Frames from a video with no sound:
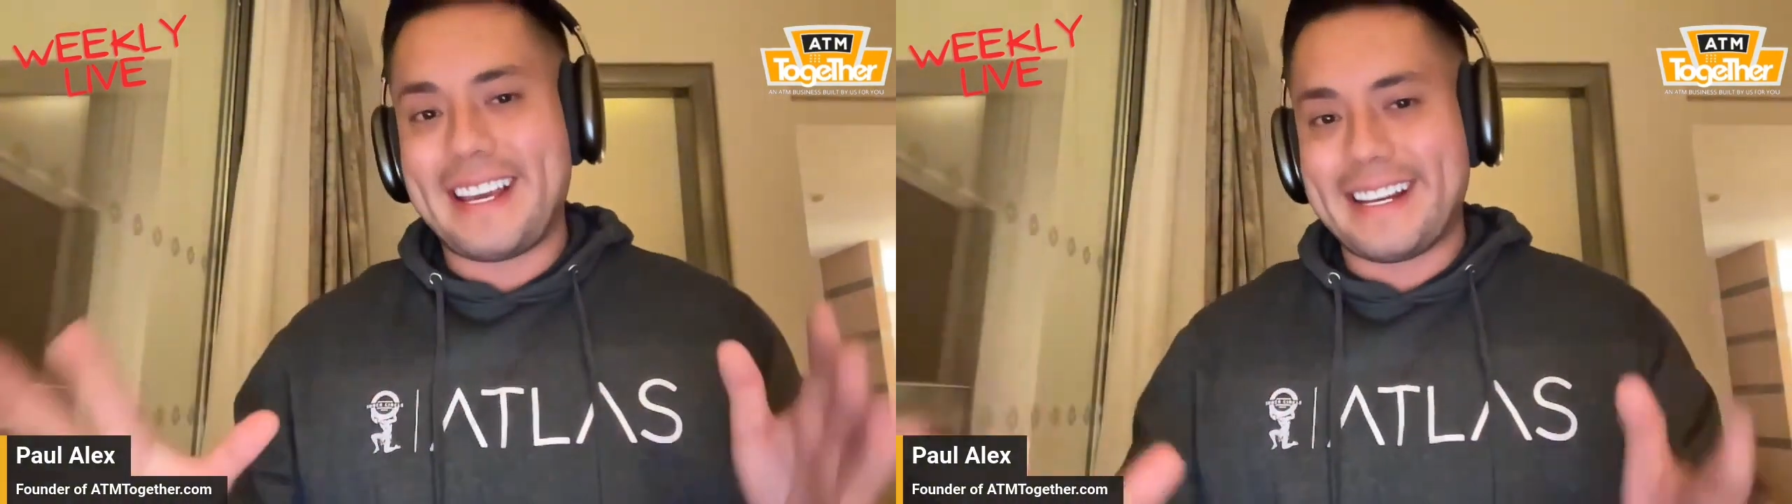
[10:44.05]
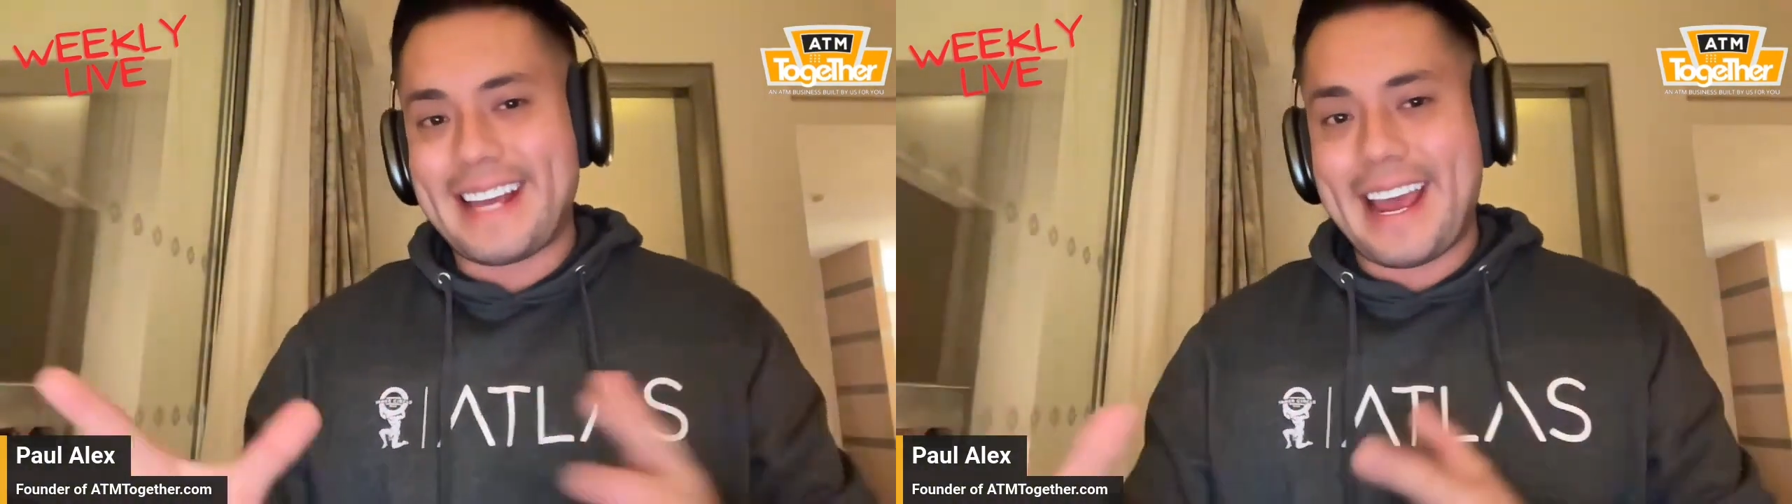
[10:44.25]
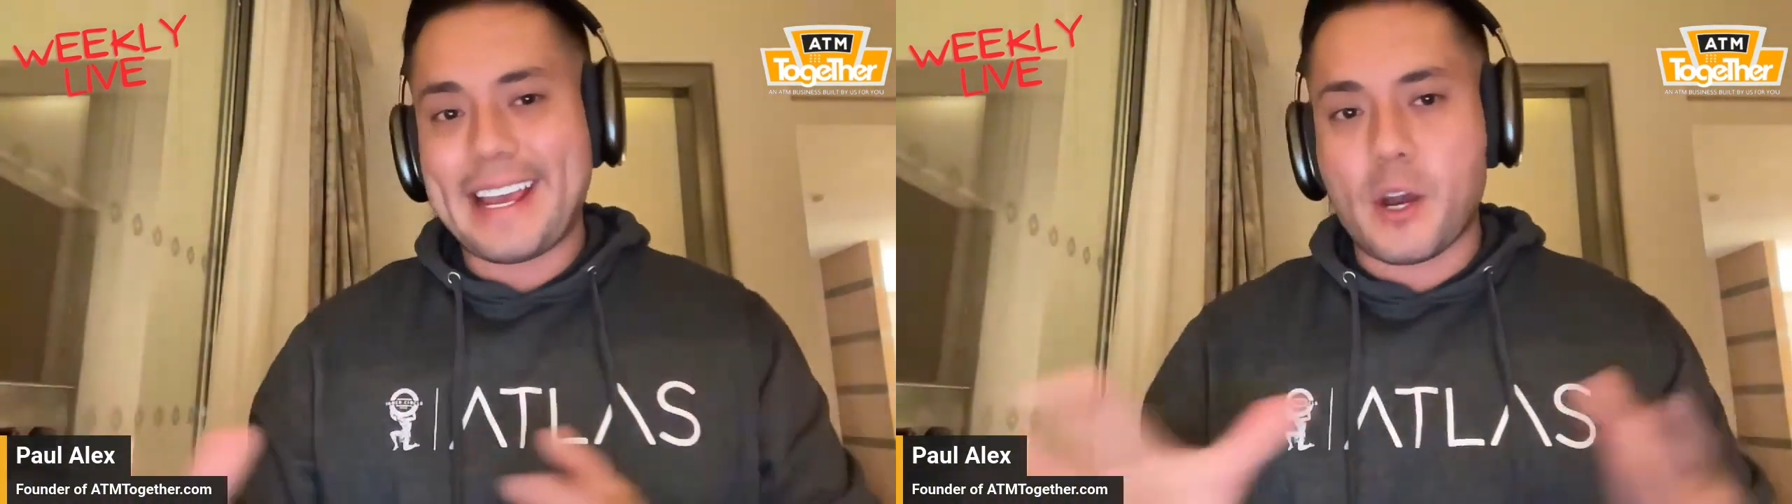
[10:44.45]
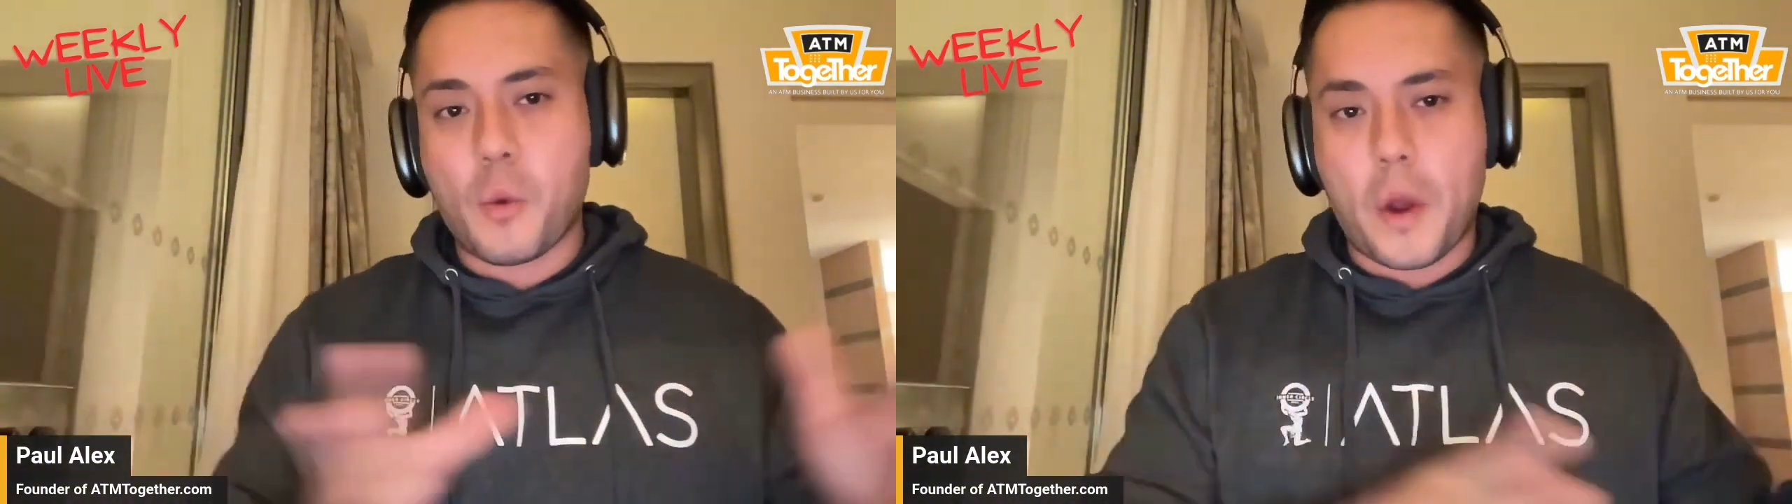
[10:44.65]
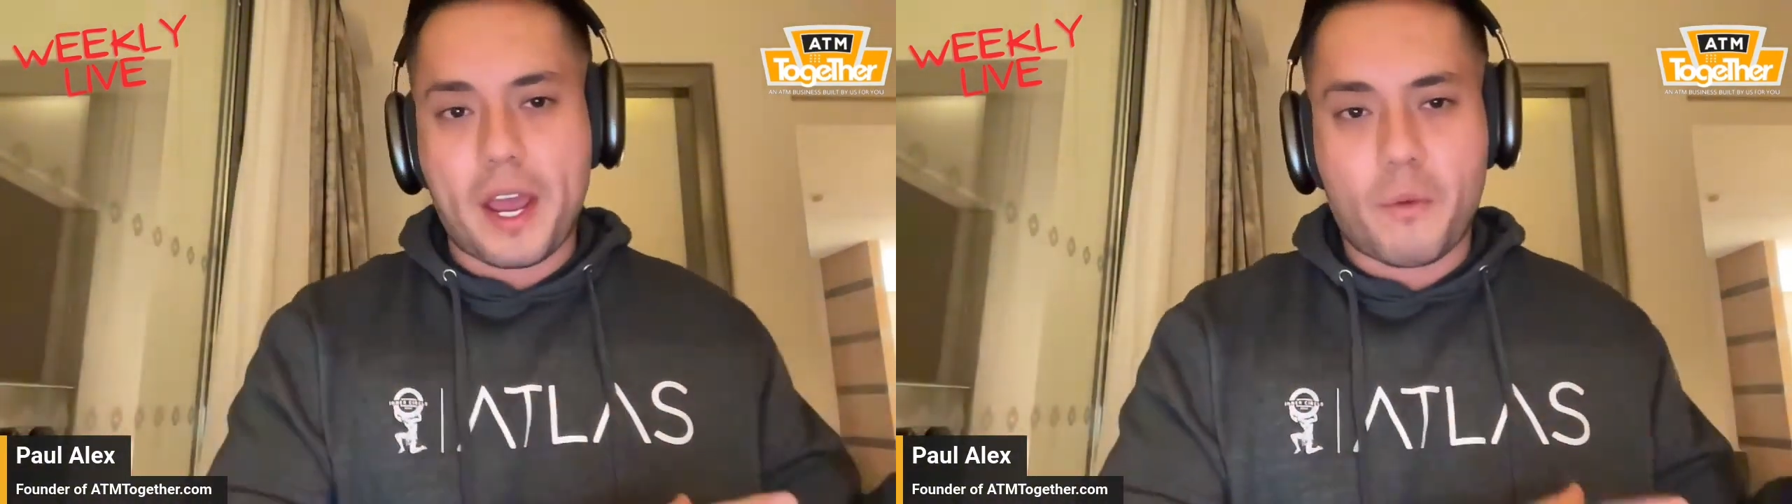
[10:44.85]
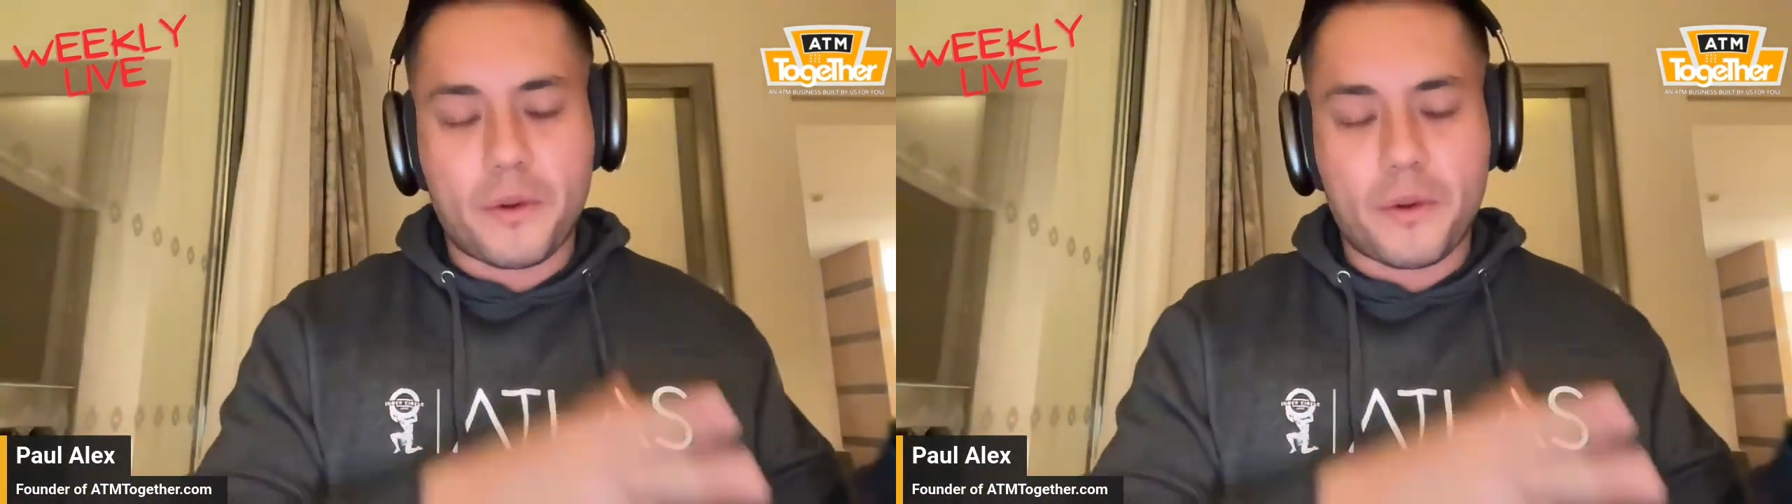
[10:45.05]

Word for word: key takeaway